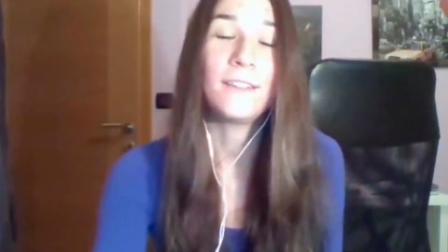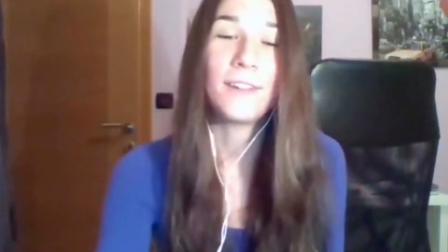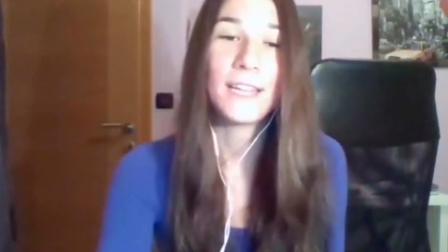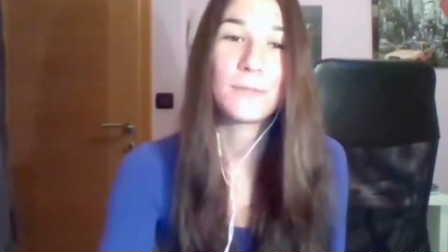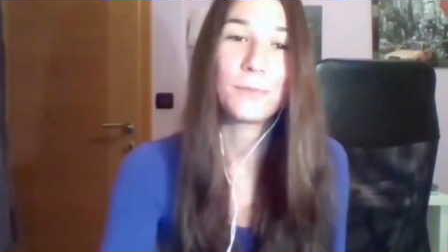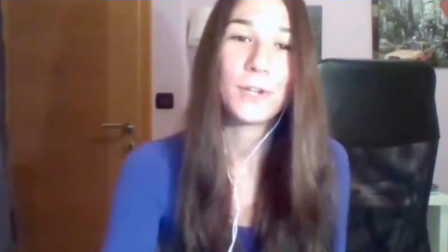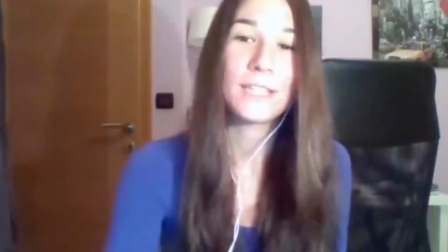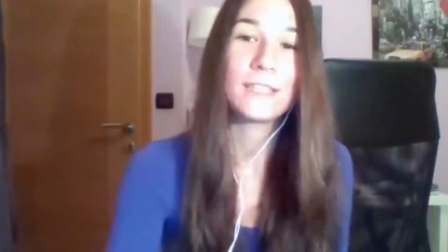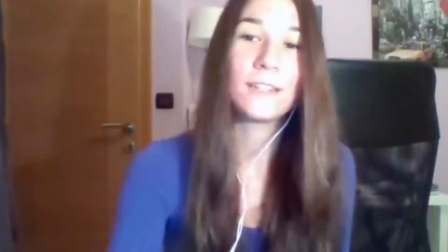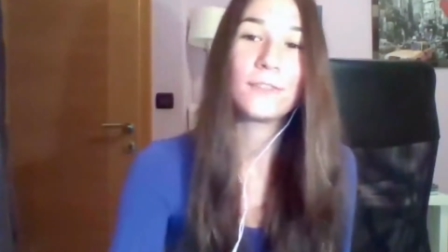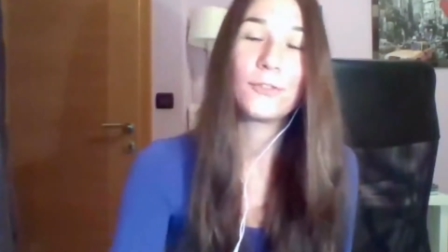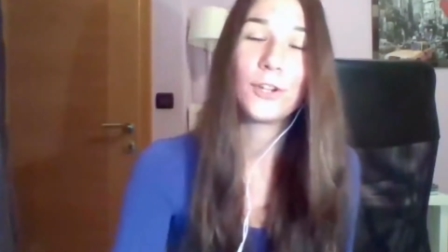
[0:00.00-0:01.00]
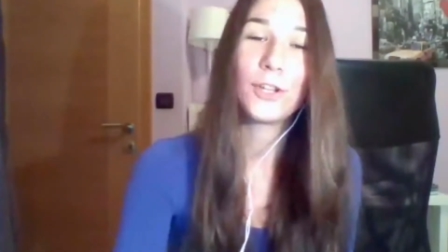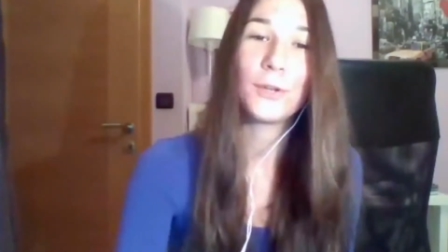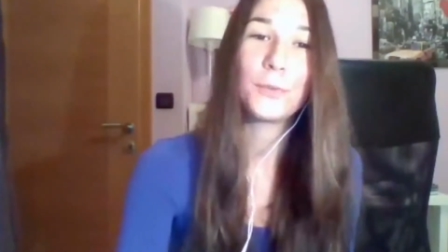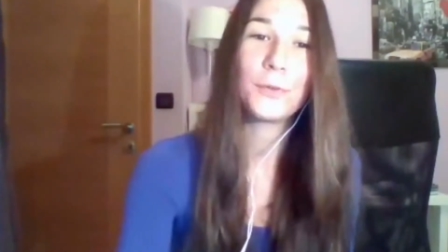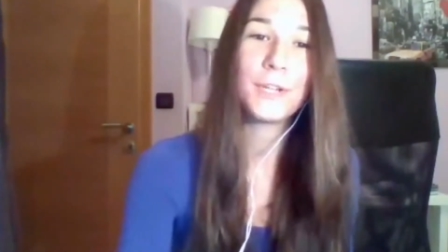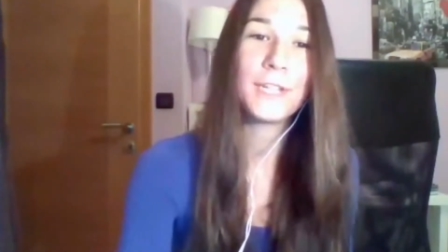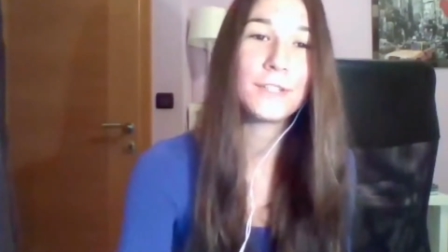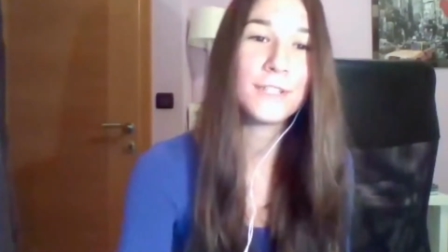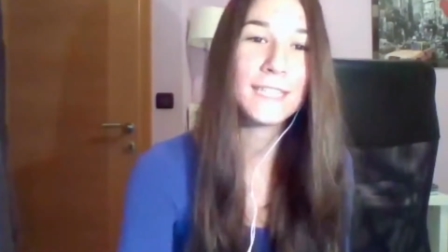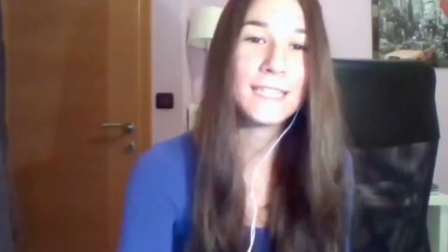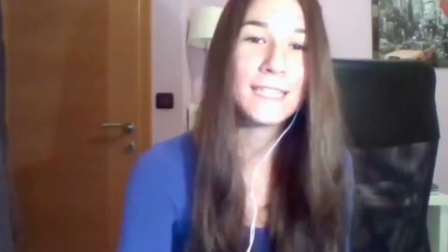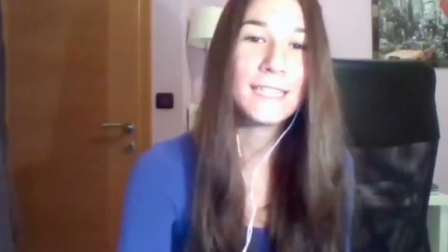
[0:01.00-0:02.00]
vice president for human
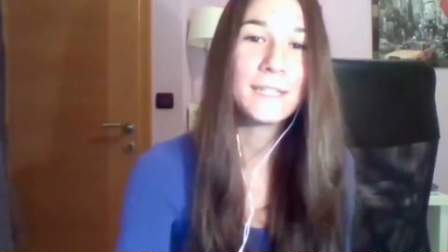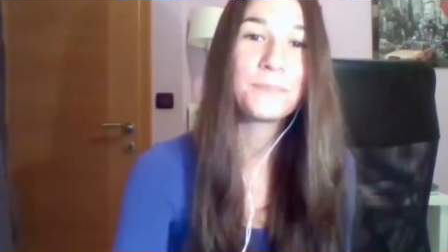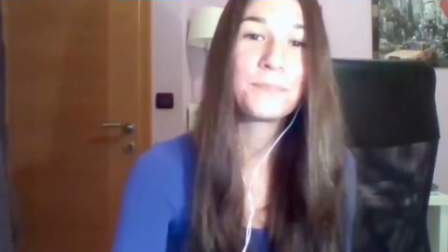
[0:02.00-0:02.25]
resources.